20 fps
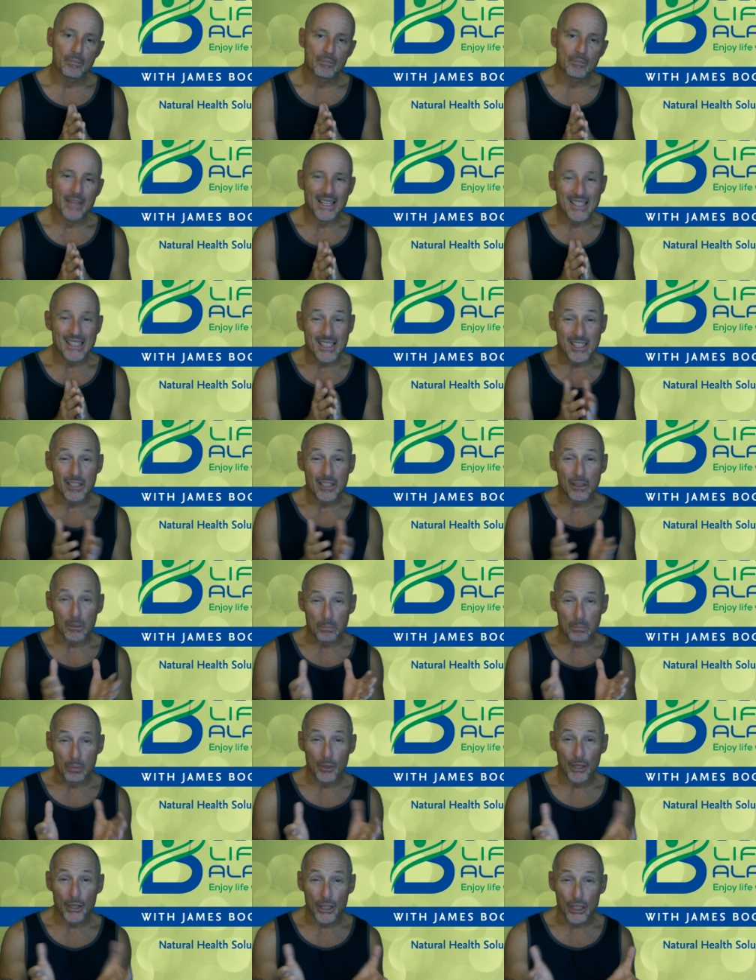that's still a
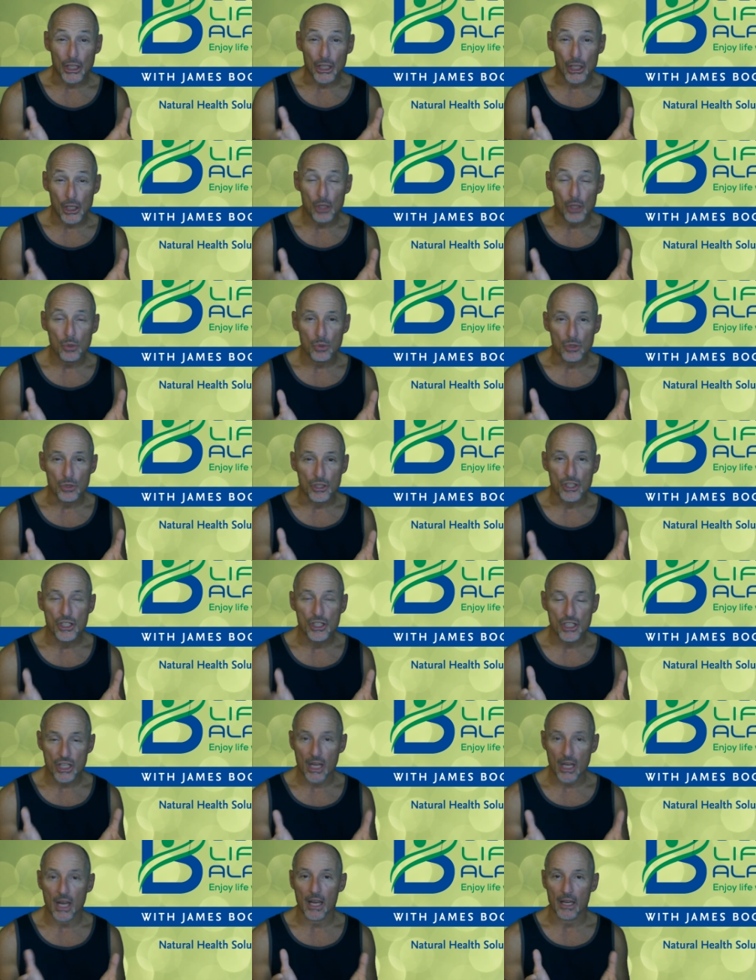pretty huge
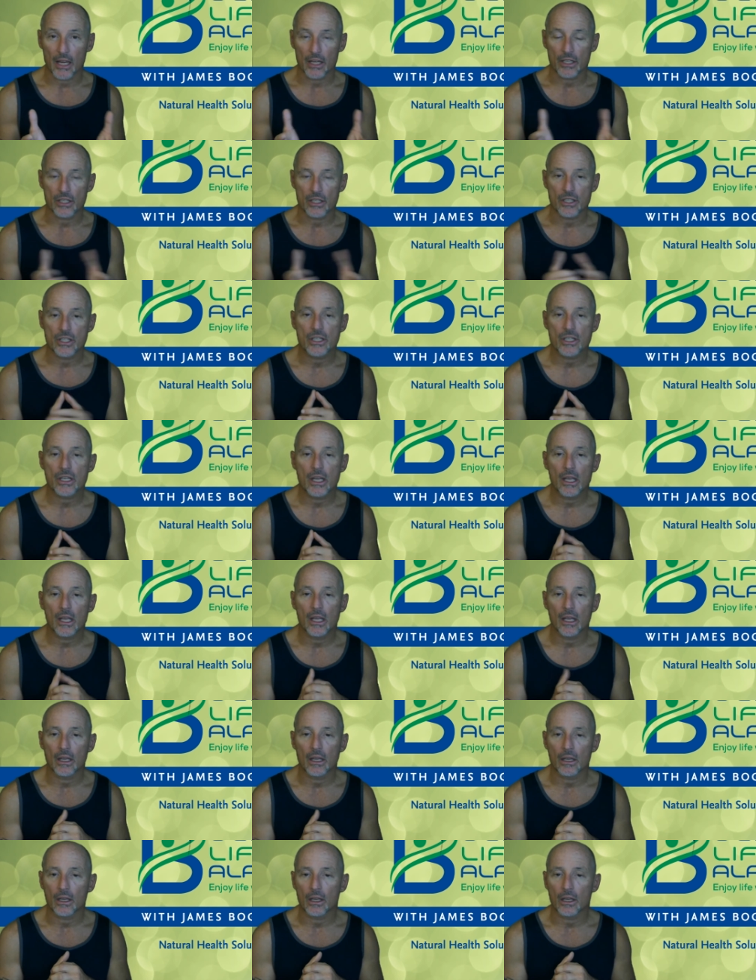change
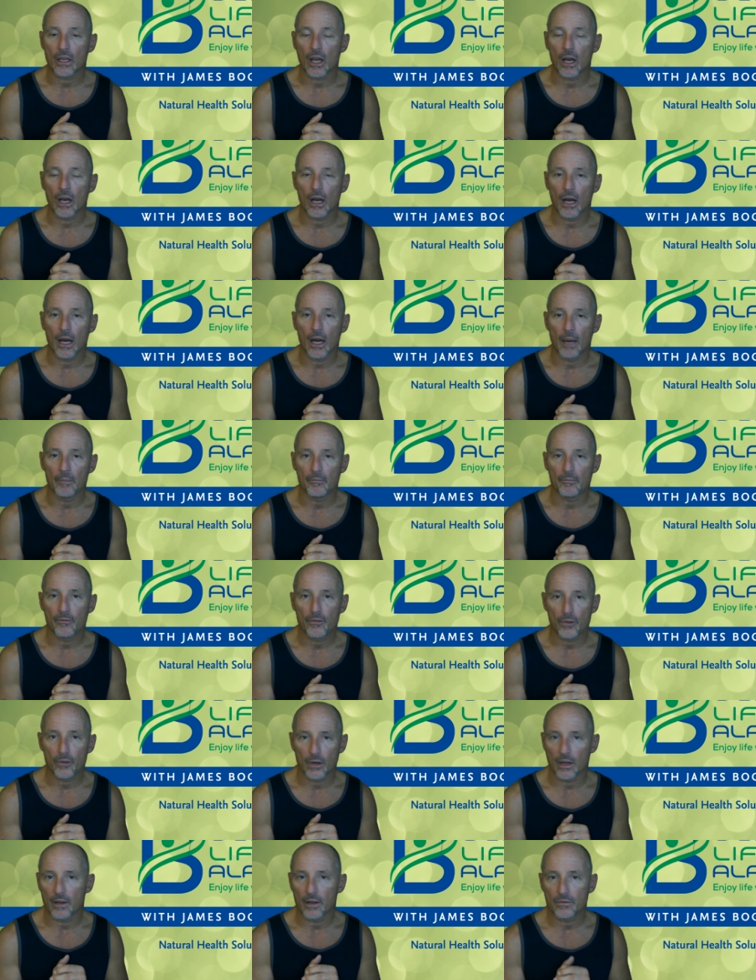in um,
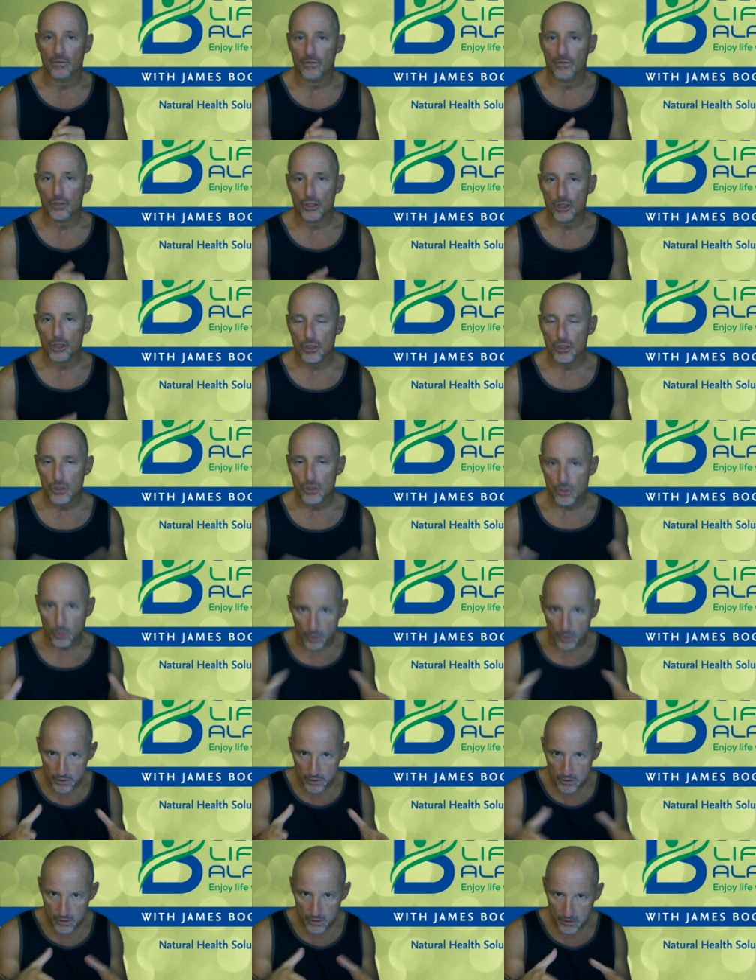for a
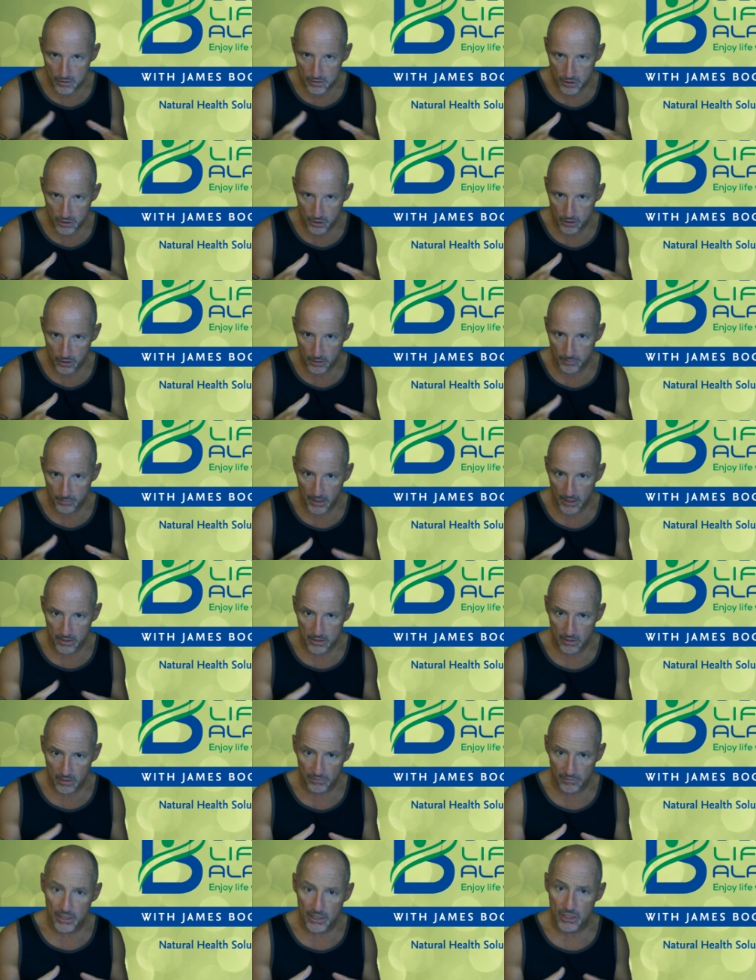short-term
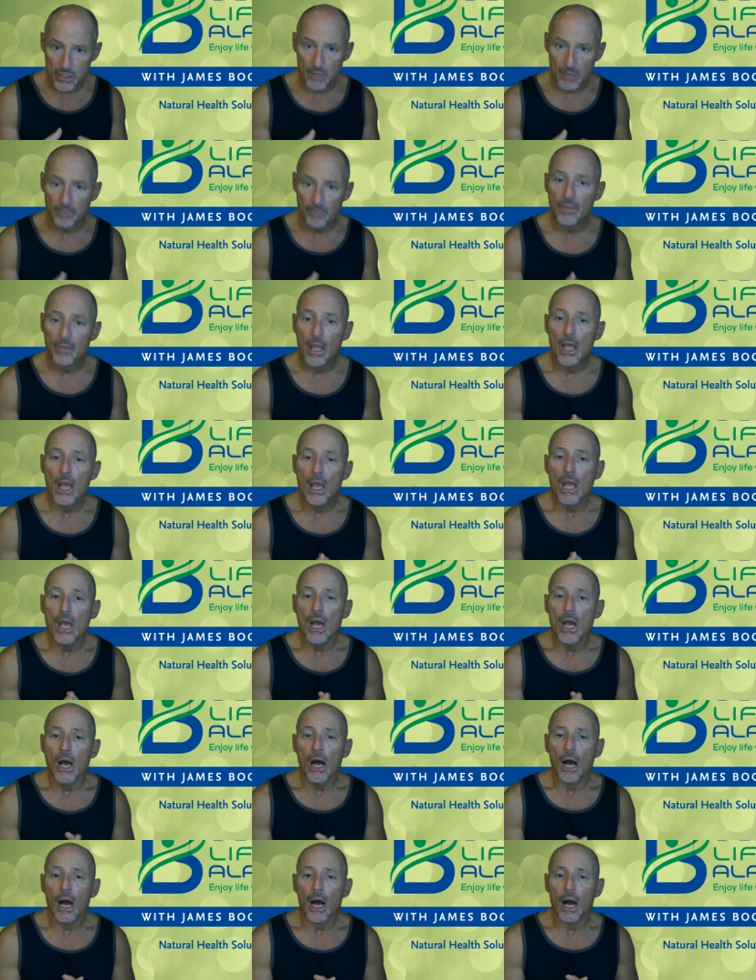intervention.
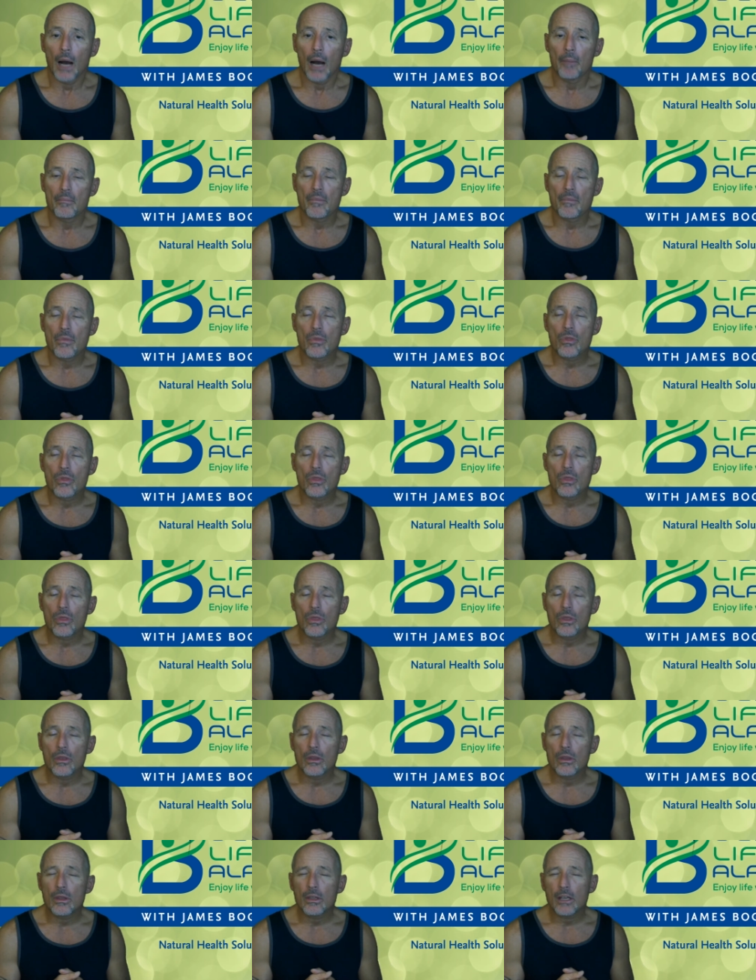A uh,
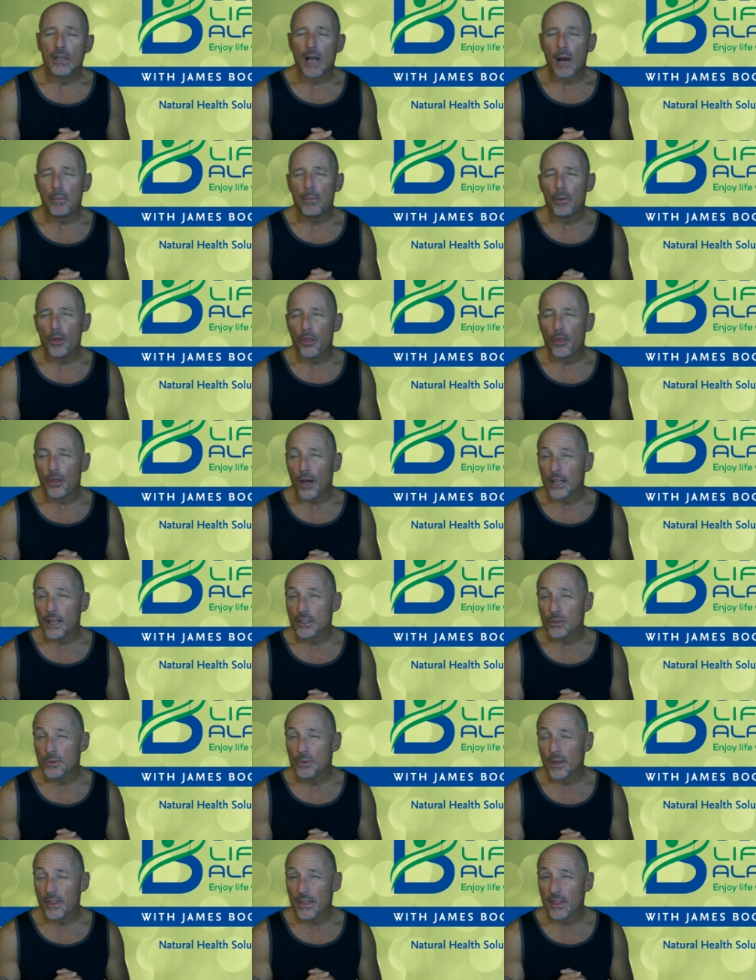couple
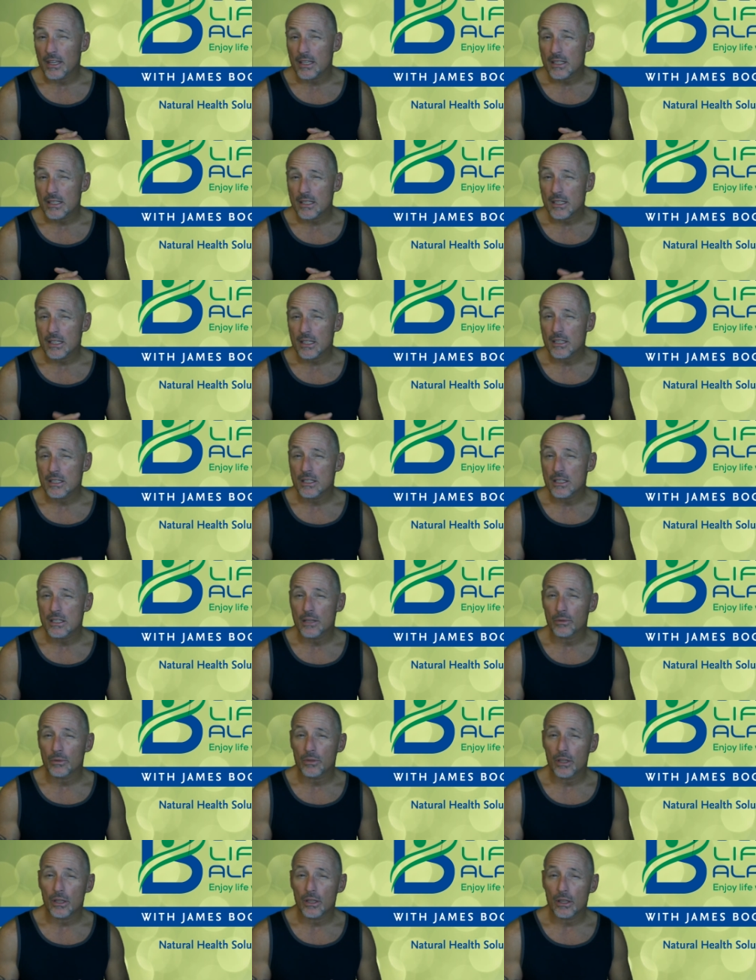thoughts with this is that